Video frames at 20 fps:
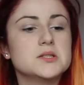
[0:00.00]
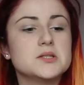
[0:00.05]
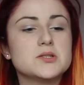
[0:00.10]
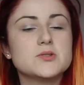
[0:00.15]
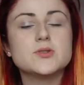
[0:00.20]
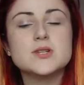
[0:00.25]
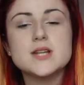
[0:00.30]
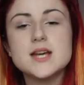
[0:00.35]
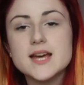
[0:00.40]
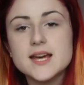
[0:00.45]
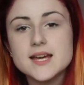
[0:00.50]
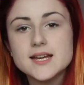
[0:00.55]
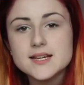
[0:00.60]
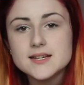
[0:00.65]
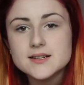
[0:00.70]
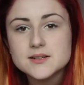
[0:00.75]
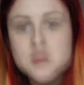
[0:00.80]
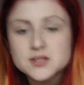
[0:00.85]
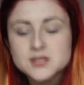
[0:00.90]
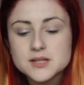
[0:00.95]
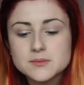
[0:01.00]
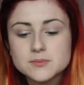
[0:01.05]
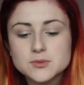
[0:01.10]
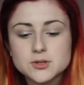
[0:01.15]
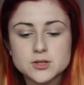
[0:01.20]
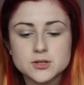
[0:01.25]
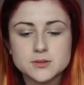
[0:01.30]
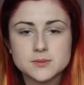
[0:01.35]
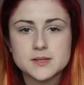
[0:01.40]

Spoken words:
Today I'm gonna